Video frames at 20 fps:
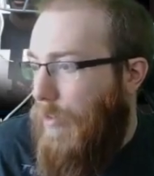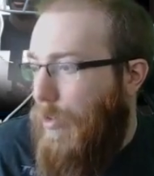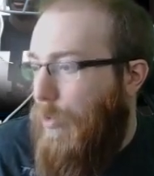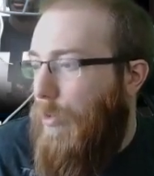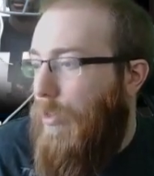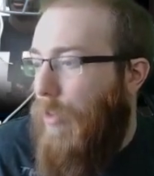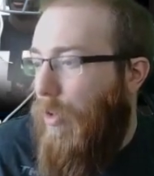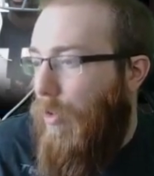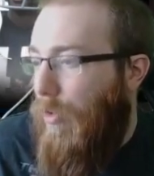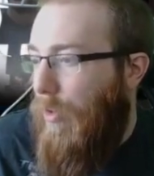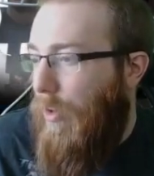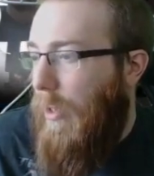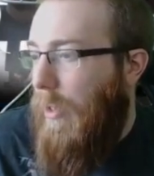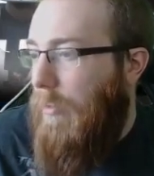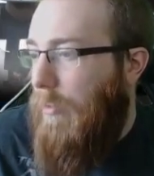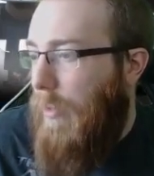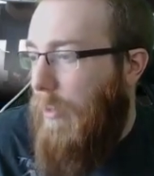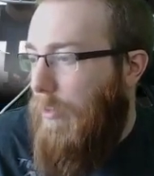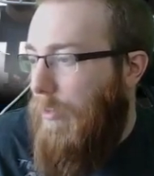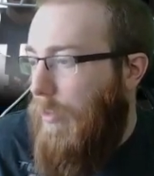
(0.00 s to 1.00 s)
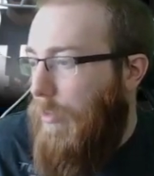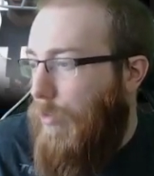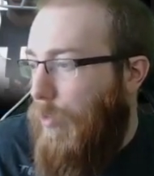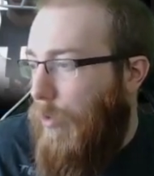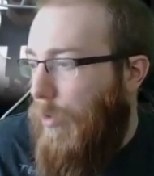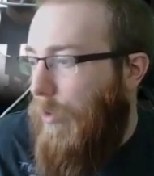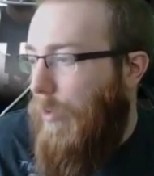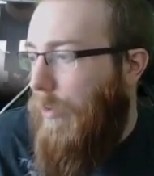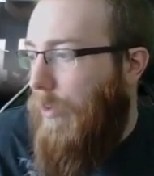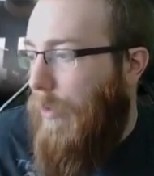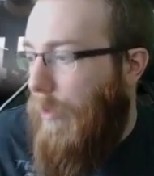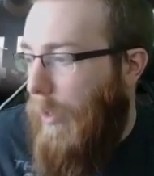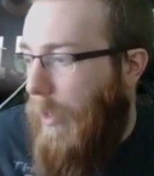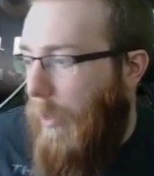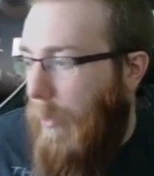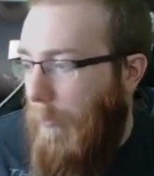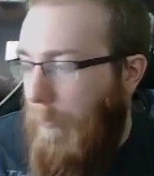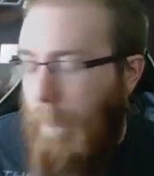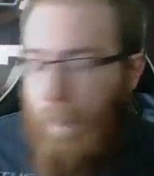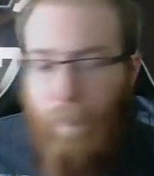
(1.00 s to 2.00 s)
230 it says he's worth.
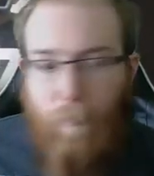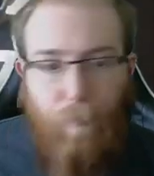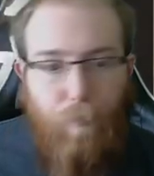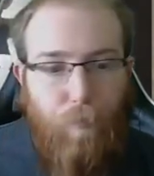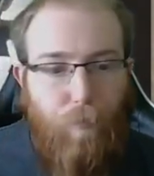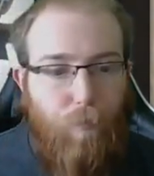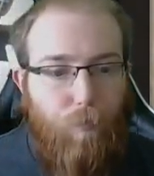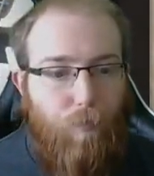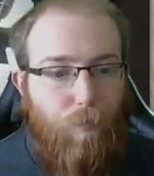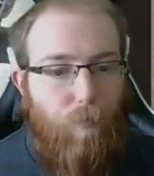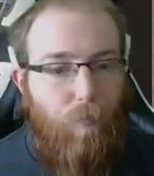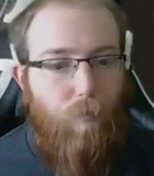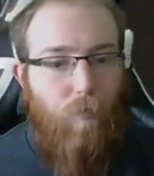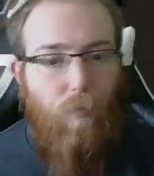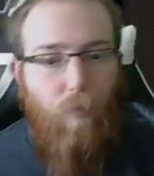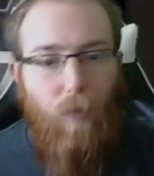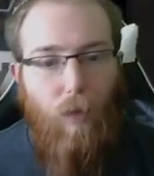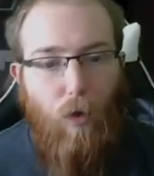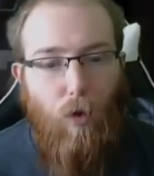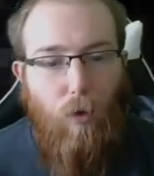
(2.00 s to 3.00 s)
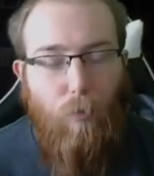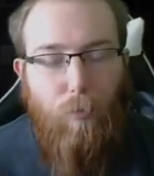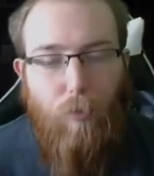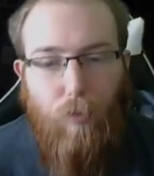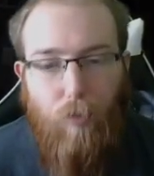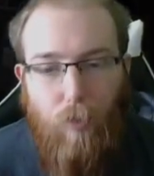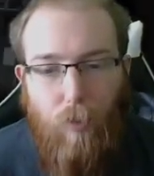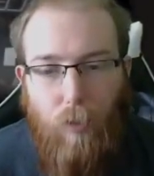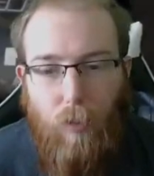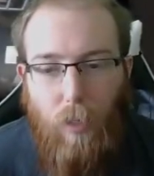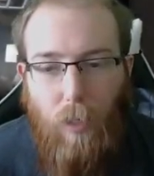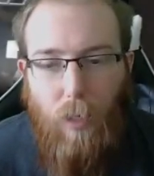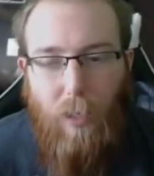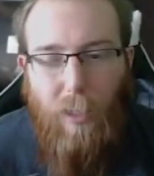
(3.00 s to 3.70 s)
Okay. Oops.